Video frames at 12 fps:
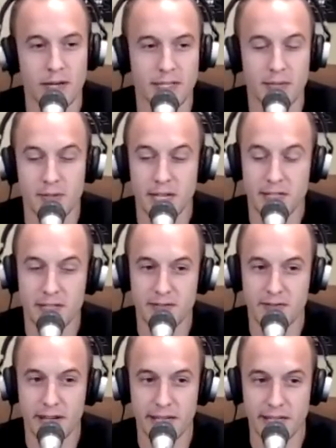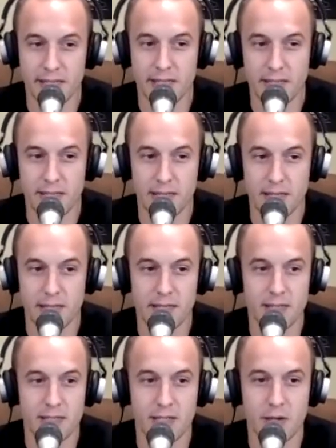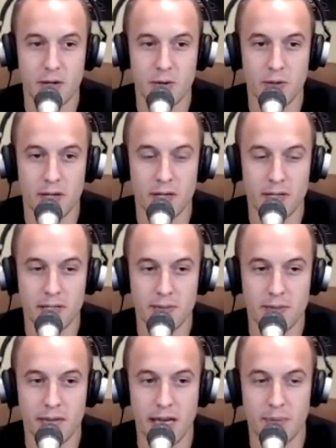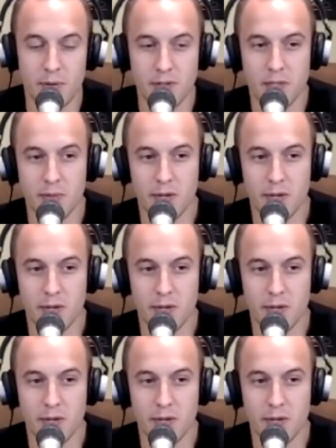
I was actually invited to go camping with somebody